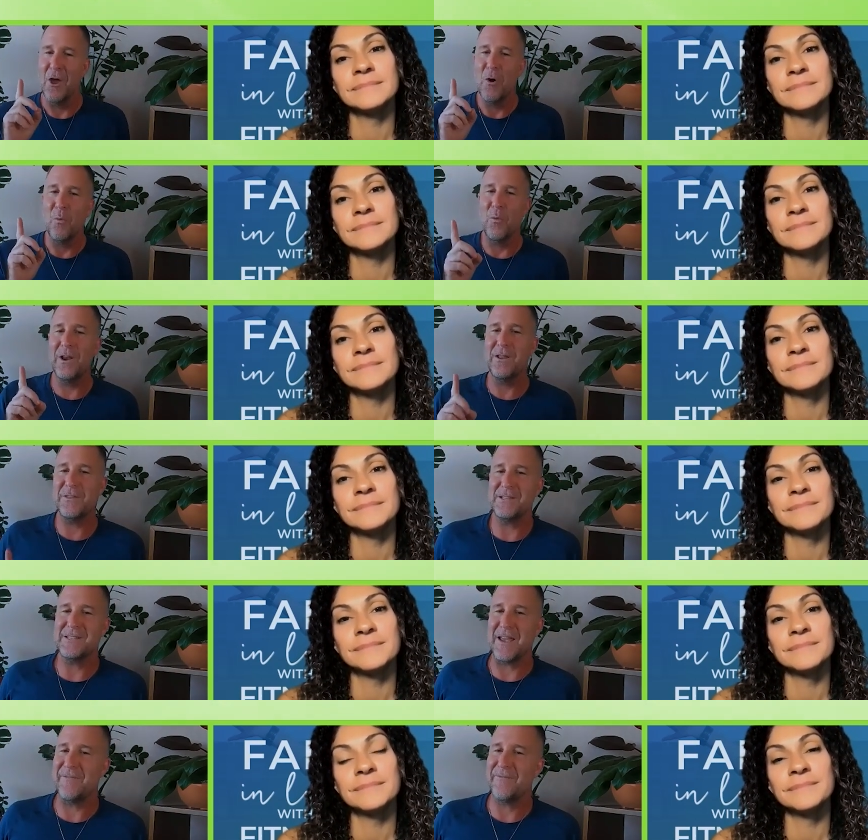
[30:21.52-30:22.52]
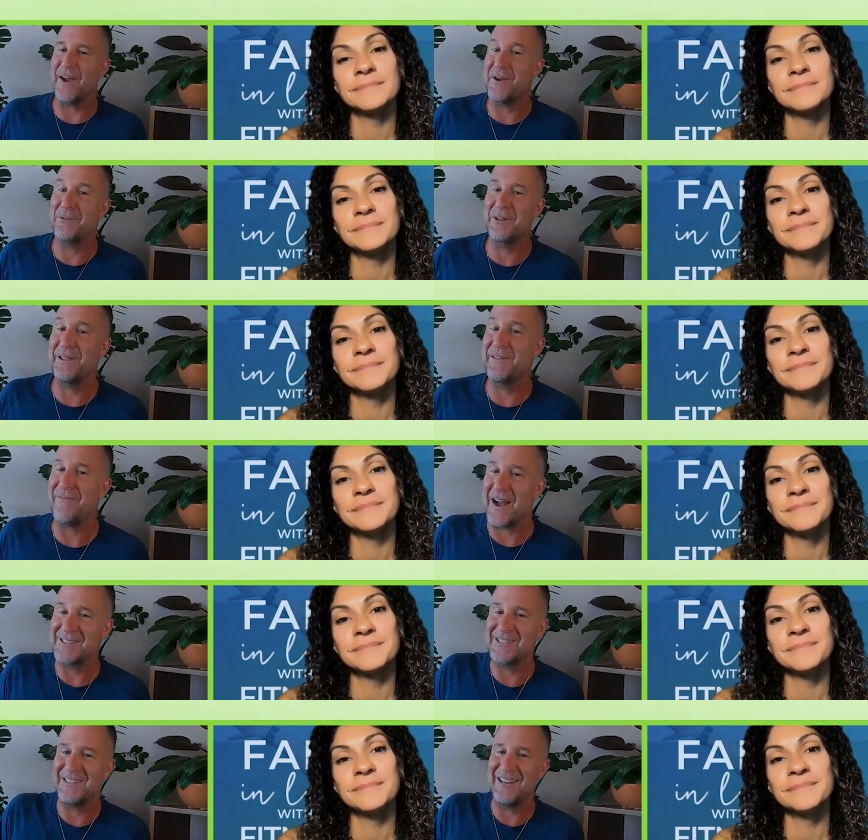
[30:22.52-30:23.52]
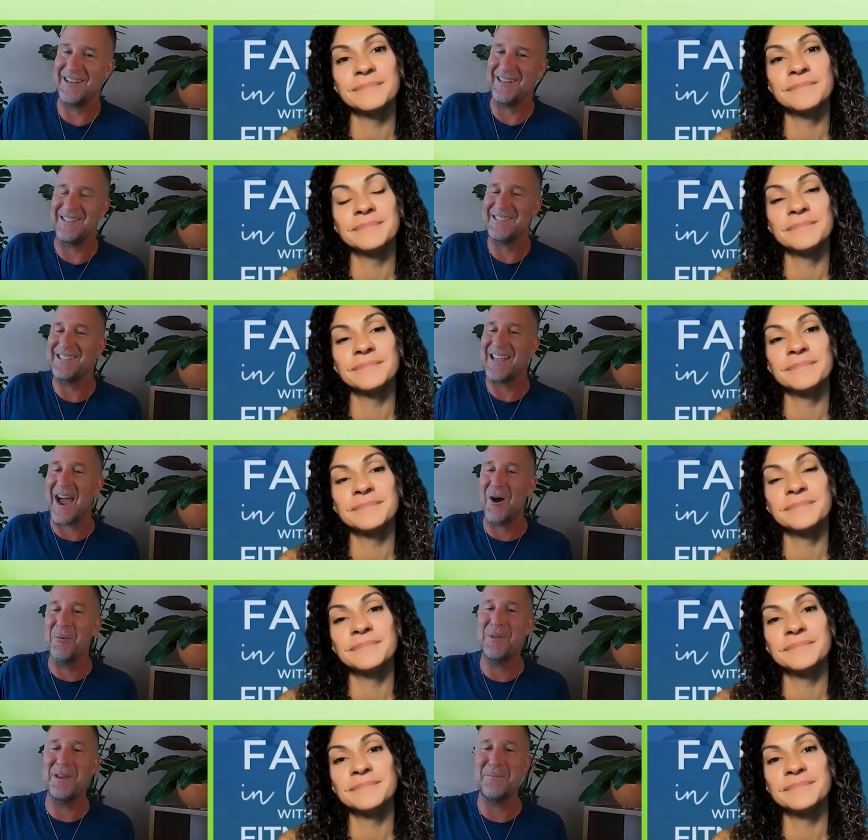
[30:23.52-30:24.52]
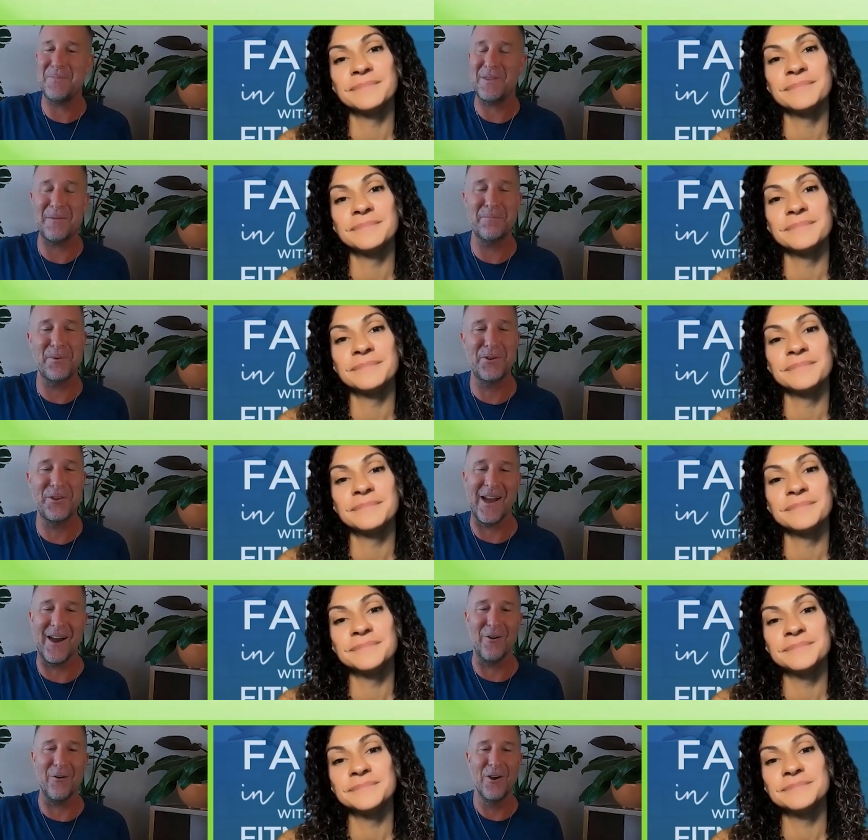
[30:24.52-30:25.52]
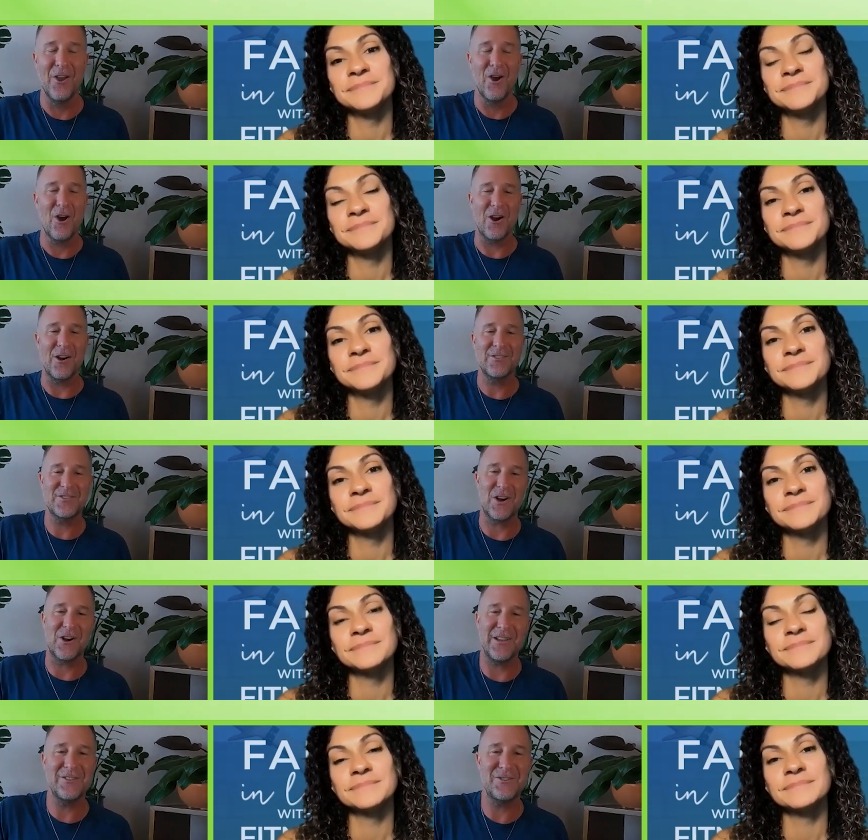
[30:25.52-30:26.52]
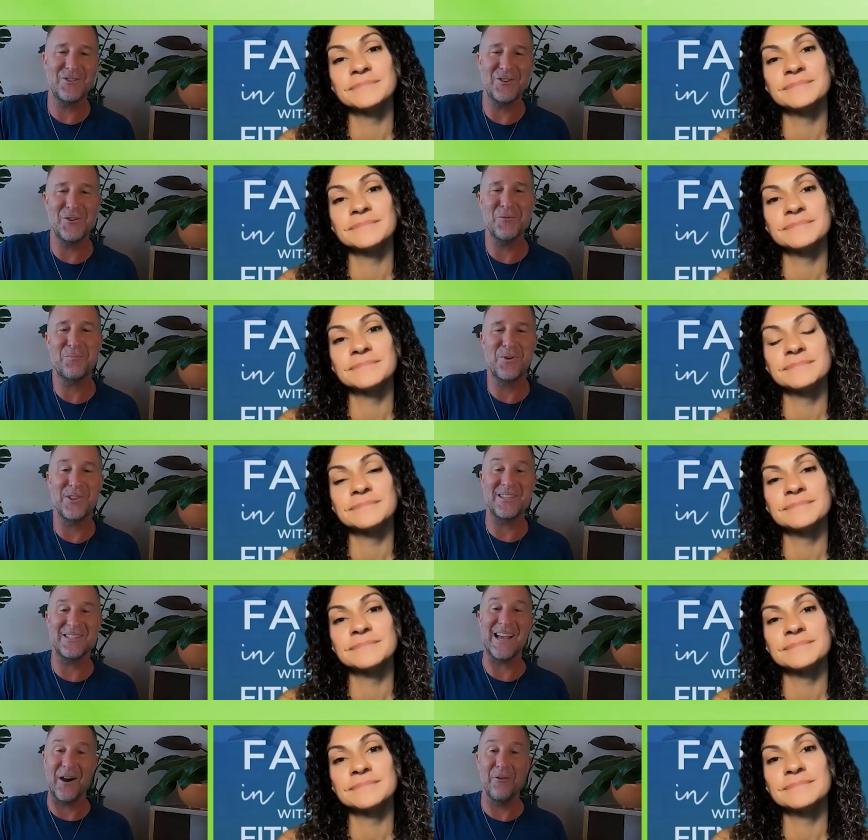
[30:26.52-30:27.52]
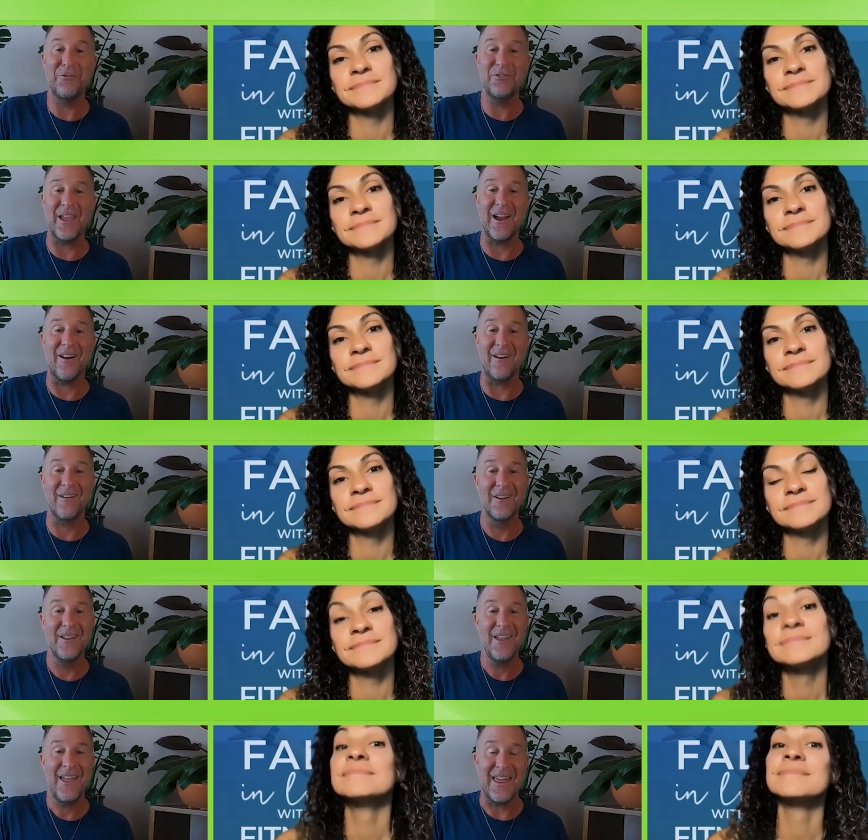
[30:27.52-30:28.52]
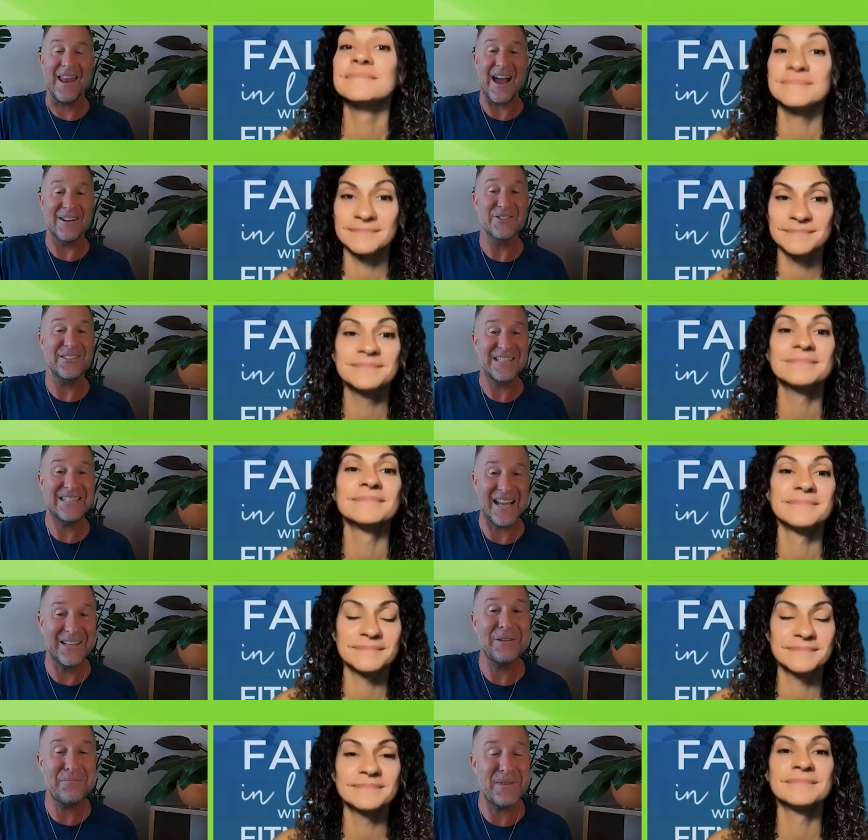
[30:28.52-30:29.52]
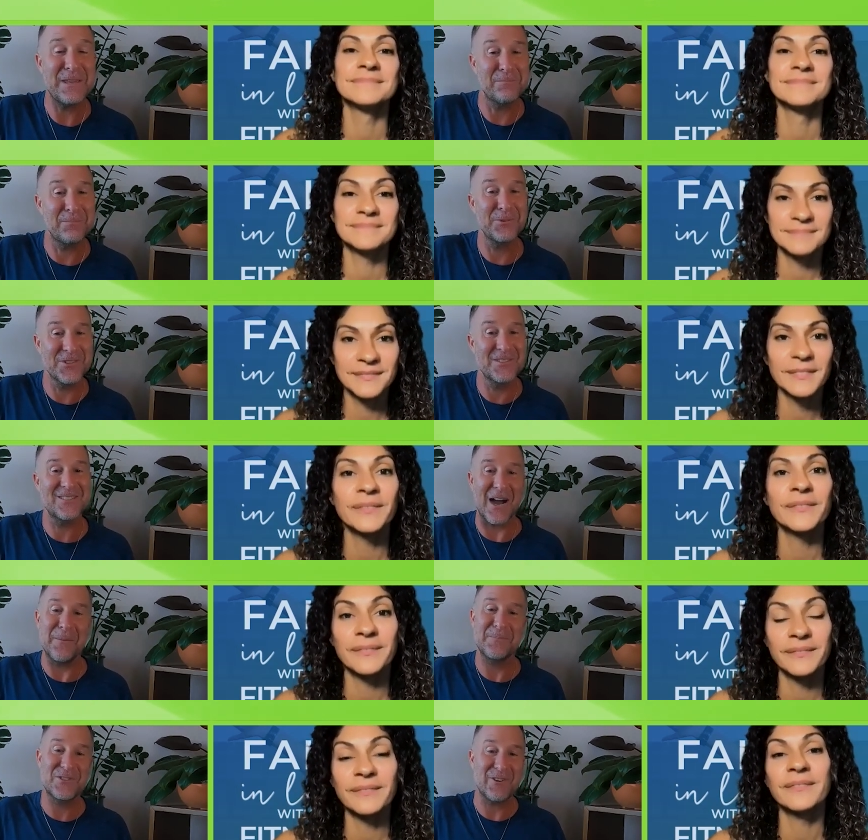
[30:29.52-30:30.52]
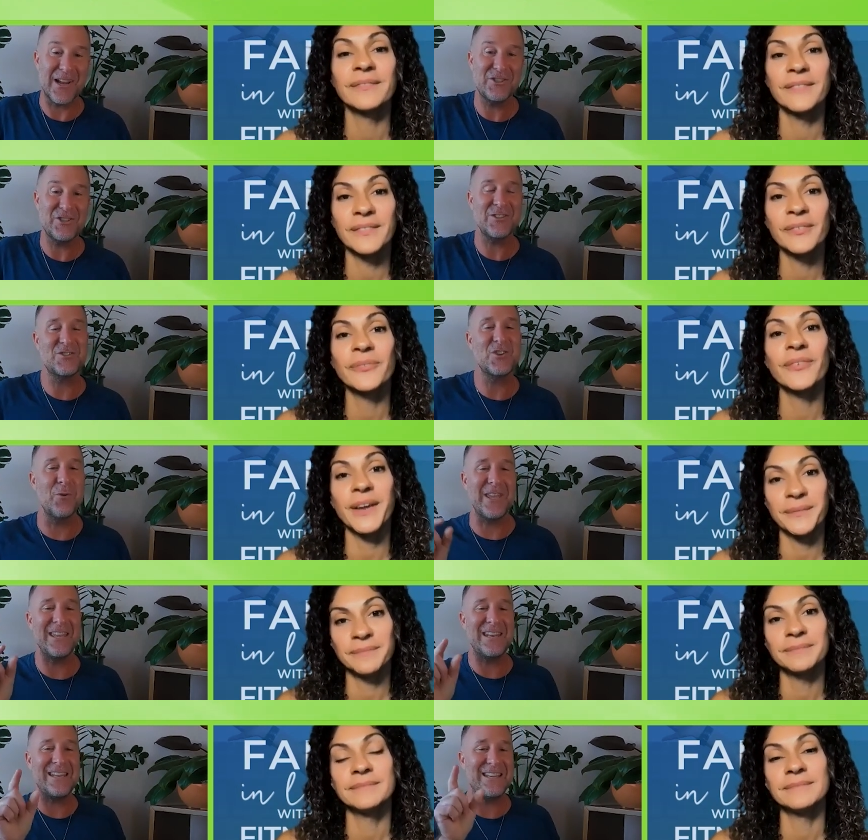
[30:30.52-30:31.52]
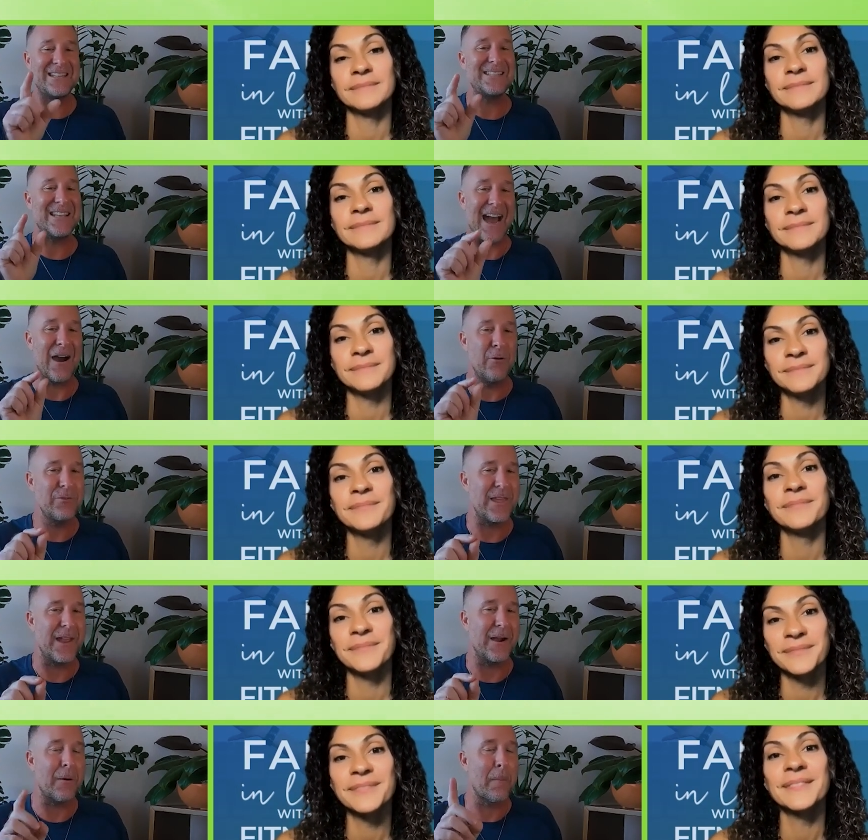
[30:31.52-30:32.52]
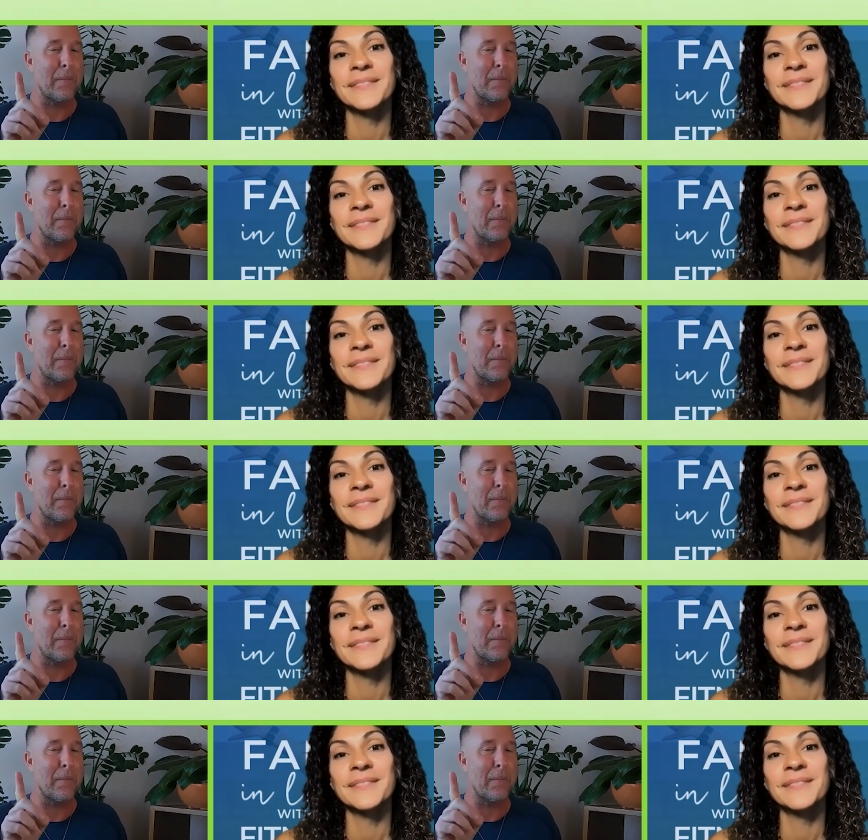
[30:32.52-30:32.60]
Speaker 1: one of the things i find really fascinating is how many people now are starting to put this out there and actually telling people to stop stretching so it is out there